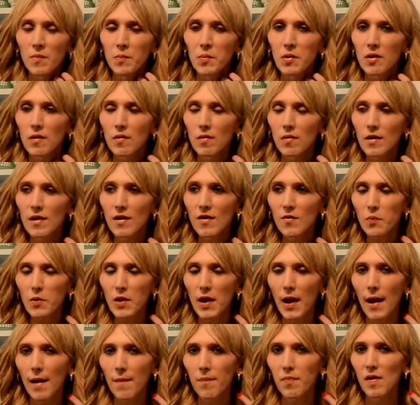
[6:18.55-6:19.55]
but at least we
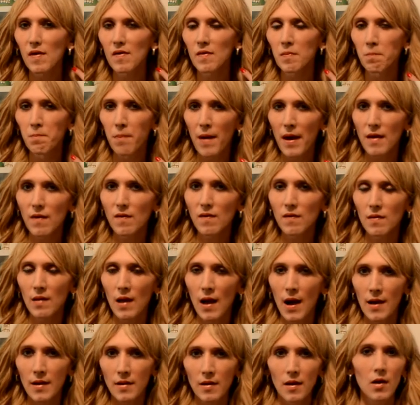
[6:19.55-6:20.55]
have this
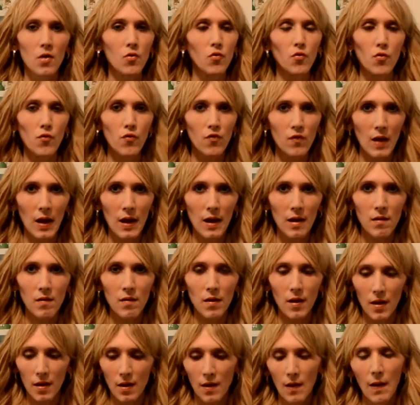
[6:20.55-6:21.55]
baseline
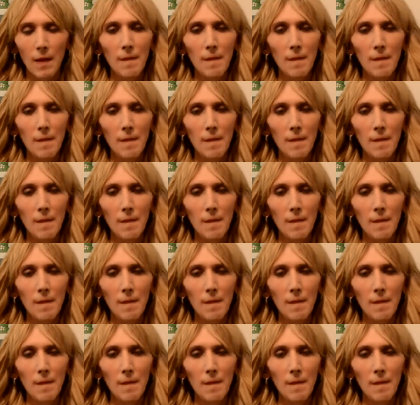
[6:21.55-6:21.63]
understanding